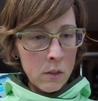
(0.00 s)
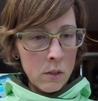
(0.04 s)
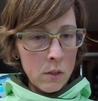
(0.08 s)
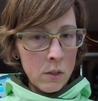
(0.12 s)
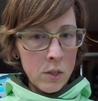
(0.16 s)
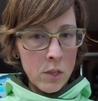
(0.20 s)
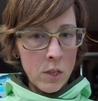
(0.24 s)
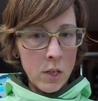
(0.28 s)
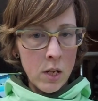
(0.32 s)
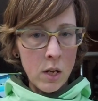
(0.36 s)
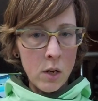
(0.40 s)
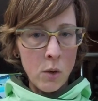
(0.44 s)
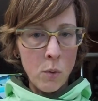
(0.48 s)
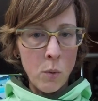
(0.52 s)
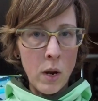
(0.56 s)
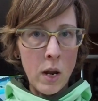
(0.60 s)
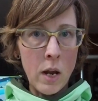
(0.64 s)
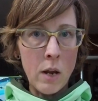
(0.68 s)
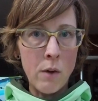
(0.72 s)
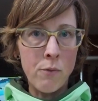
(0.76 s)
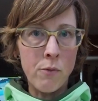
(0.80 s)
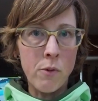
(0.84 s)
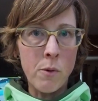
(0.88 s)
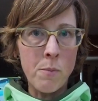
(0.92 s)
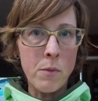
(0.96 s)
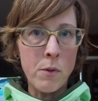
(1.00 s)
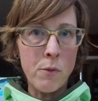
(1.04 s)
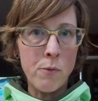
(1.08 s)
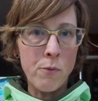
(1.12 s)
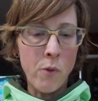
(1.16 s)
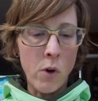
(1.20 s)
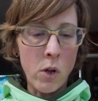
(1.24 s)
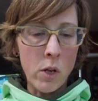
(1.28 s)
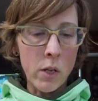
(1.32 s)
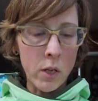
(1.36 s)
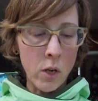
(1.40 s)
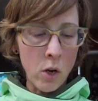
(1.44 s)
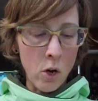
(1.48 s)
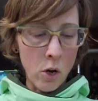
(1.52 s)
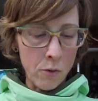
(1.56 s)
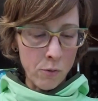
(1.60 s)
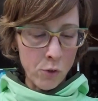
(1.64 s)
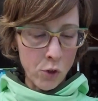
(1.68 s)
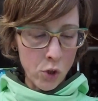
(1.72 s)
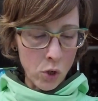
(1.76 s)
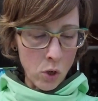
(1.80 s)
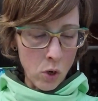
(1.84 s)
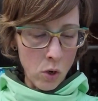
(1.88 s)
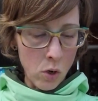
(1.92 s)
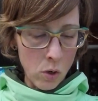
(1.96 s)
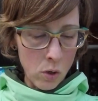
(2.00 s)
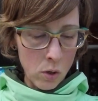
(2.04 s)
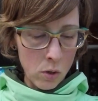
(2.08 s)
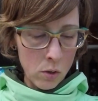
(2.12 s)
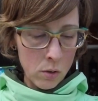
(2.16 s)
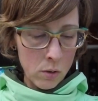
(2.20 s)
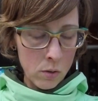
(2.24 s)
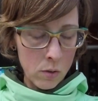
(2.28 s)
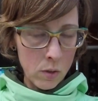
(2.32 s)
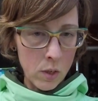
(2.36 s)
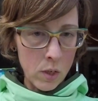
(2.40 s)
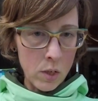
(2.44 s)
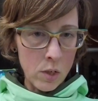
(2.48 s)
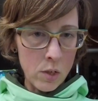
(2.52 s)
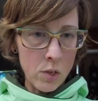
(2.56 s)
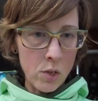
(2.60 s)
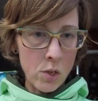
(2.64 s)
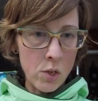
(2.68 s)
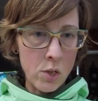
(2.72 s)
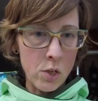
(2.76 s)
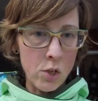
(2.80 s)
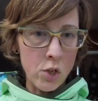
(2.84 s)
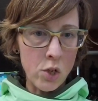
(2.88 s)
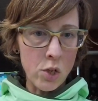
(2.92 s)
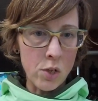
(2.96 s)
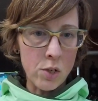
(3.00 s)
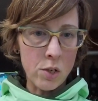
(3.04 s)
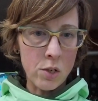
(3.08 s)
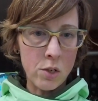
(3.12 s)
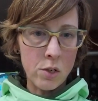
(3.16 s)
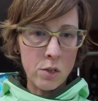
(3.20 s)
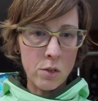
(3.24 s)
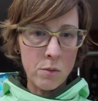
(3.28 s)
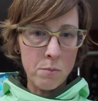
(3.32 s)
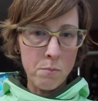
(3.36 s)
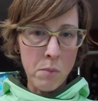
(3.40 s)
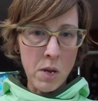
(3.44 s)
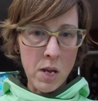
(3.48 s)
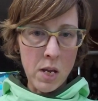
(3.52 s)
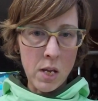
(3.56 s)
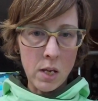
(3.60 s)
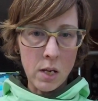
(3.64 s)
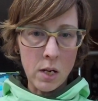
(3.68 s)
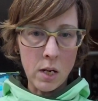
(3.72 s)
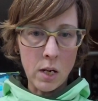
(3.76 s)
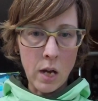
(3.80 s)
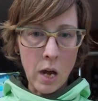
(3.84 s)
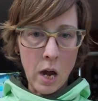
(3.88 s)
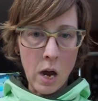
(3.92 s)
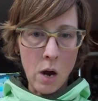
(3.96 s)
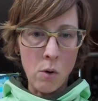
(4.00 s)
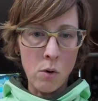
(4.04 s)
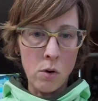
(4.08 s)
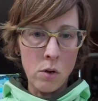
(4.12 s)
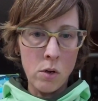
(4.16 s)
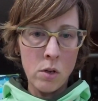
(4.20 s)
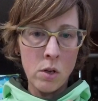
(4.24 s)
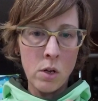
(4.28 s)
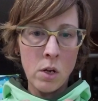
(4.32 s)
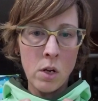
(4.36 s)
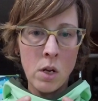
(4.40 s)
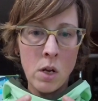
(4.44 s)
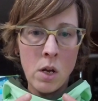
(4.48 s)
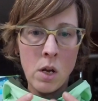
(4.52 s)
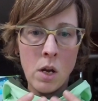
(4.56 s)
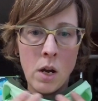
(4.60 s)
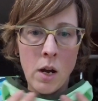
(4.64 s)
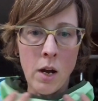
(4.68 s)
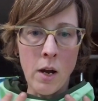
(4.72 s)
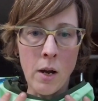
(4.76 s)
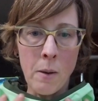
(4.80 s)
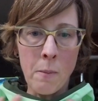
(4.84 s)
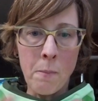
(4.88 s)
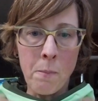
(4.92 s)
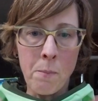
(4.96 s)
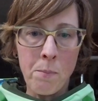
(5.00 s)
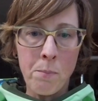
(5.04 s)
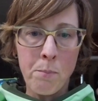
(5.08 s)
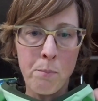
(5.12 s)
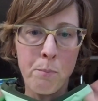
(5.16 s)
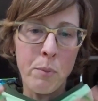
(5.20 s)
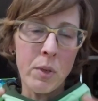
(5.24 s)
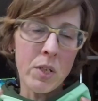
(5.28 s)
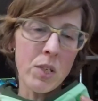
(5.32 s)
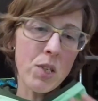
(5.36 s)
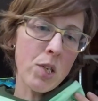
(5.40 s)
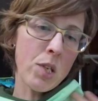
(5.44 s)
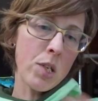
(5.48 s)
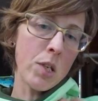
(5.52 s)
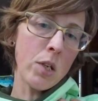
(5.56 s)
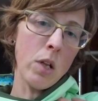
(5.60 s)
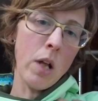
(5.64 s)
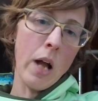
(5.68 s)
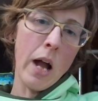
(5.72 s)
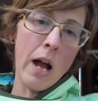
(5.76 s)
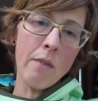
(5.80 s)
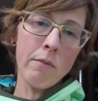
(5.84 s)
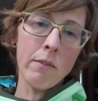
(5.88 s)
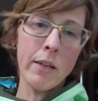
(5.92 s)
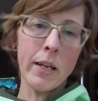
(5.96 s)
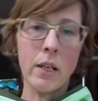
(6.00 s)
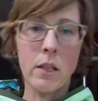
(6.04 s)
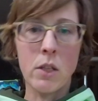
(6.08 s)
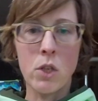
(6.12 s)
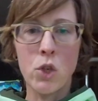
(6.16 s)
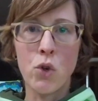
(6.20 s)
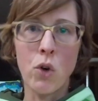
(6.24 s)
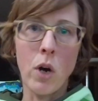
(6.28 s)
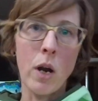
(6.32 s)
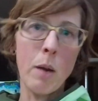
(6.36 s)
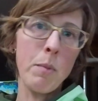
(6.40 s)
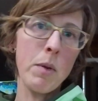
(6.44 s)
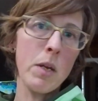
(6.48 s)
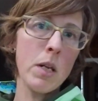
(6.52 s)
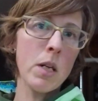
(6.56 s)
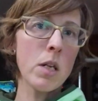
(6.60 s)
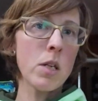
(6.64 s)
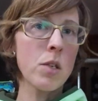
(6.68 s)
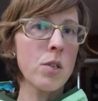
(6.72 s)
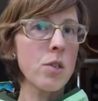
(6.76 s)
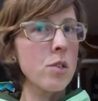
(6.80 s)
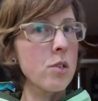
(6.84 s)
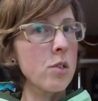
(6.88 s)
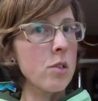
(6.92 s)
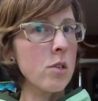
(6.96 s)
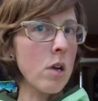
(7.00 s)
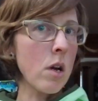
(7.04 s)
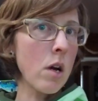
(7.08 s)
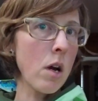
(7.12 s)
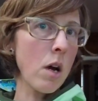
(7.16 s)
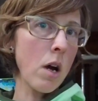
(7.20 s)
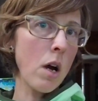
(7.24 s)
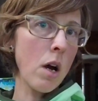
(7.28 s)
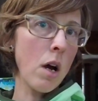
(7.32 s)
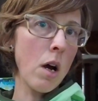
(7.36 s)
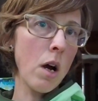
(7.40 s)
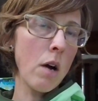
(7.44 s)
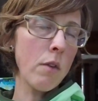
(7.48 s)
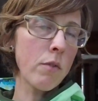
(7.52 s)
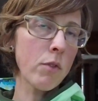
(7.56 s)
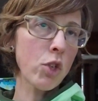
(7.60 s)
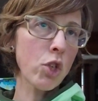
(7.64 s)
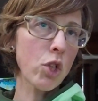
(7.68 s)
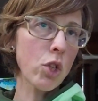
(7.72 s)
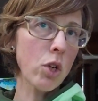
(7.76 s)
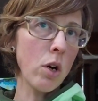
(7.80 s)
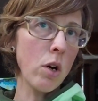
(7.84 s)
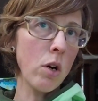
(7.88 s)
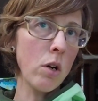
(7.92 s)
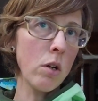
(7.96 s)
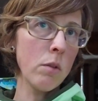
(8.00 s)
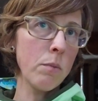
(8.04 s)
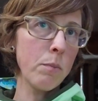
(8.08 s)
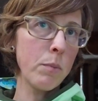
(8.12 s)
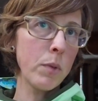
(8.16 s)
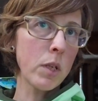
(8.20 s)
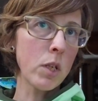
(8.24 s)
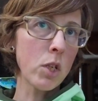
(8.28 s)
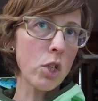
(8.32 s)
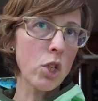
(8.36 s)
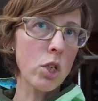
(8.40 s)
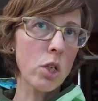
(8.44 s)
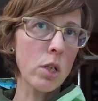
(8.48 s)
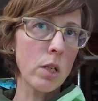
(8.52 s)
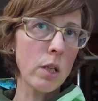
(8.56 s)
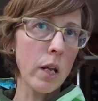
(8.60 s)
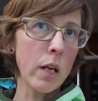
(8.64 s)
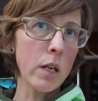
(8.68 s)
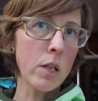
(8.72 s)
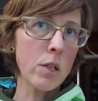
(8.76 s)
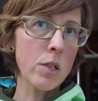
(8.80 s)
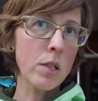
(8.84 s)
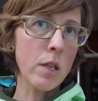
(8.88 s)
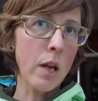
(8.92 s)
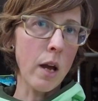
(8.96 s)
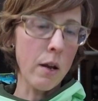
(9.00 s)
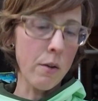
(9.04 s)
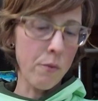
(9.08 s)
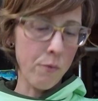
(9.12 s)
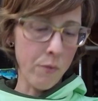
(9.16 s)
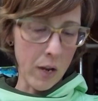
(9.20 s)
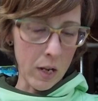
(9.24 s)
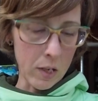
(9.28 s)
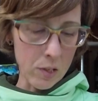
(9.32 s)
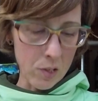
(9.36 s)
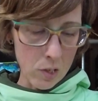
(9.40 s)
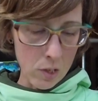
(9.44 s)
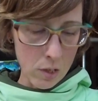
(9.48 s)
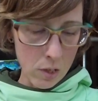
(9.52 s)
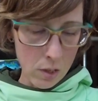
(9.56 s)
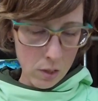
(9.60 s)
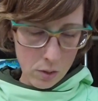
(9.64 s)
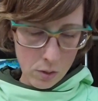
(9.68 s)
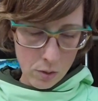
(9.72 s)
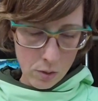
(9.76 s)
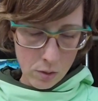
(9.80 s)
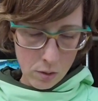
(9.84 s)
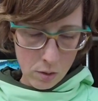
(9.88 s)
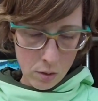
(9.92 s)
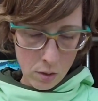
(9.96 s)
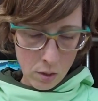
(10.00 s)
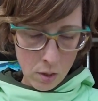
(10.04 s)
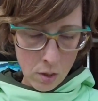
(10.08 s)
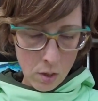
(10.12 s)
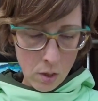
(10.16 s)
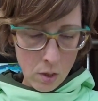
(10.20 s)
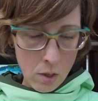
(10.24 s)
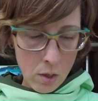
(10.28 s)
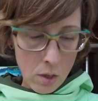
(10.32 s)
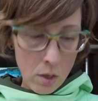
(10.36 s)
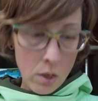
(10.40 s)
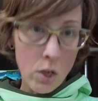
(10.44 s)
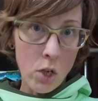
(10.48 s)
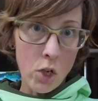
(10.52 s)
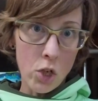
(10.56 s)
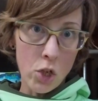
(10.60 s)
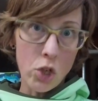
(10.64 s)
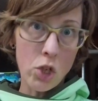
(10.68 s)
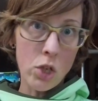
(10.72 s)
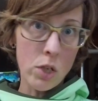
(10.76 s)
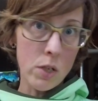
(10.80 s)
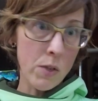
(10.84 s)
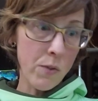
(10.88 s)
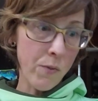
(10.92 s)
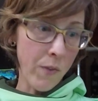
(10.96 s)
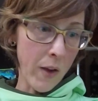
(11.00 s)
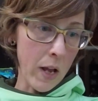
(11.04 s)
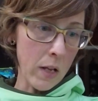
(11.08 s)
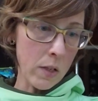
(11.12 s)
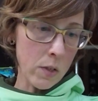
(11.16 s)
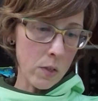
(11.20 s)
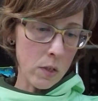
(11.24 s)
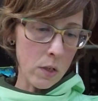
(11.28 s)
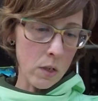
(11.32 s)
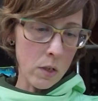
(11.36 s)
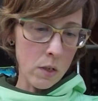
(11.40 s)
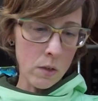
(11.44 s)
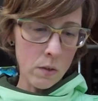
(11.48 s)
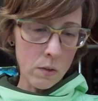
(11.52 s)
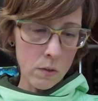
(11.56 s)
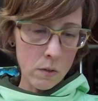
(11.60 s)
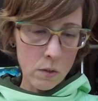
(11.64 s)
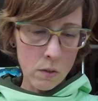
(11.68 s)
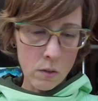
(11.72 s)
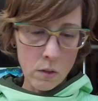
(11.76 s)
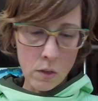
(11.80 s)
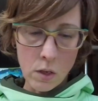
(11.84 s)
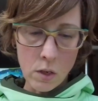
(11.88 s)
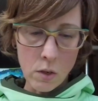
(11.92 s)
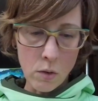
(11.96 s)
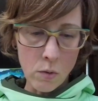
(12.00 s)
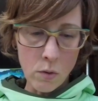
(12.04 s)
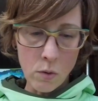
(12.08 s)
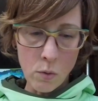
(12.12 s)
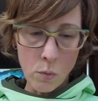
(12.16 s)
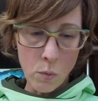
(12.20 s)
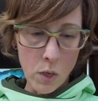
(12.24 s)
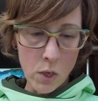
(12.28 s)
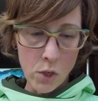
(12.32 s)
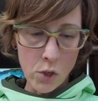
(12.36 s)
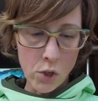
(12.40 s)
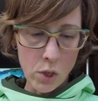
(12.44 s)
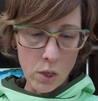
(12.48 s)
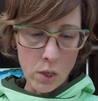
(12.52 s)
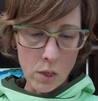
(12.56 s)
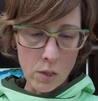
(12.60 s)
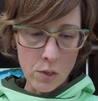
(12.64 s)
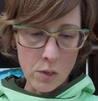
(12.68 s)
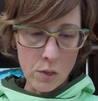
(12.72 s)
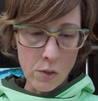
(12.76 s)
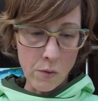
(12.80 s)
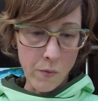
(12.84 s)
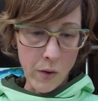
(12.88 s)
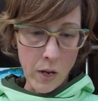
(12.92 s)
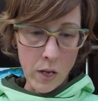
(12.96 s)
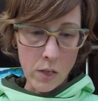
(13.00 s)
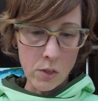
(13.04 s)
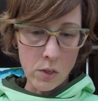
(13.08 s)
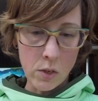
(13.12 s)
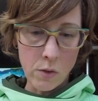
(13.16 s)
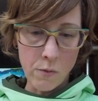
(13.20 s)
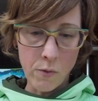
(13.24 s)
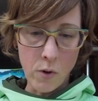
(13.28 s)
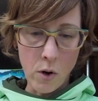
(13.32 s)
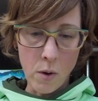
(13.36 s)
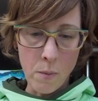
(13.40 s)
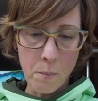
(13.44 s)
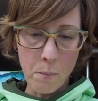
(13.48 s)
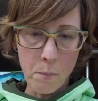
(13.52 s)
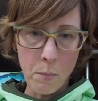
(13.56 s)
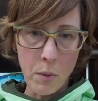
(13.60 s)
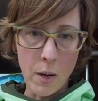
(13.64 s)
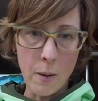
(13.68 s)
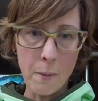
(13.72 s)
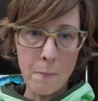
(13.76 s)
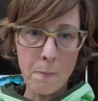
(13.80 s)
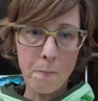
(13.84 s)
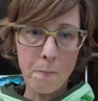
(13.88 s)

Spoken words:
to get away from the falling off shawl, is to just make it a cowl, but still have like the drapiness of a shawl, because she likes that fanciness, because she's fancy. I don't know where she gets the fancy from, but